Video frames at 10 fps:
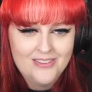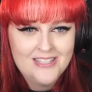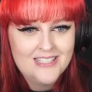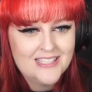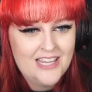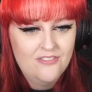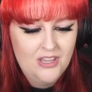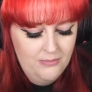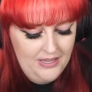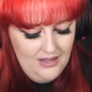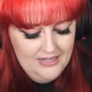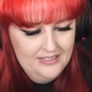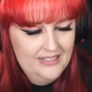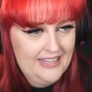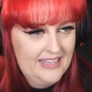This is giving me kind
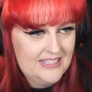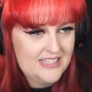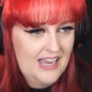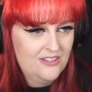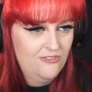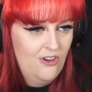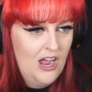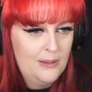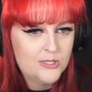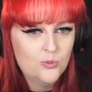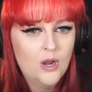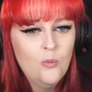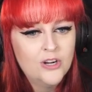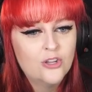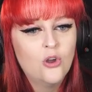of like exact vibes. Do I
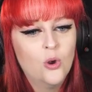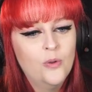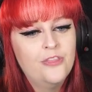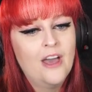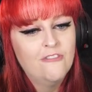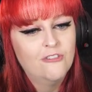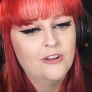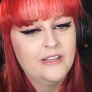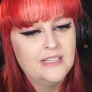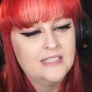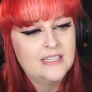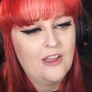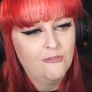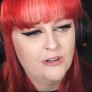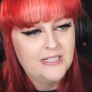want to go with that for his
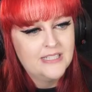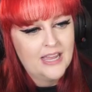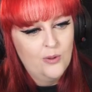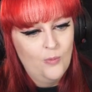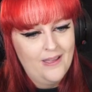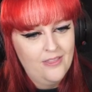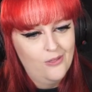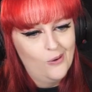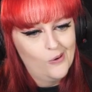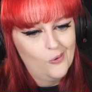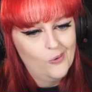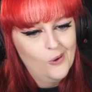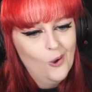everyday wear though?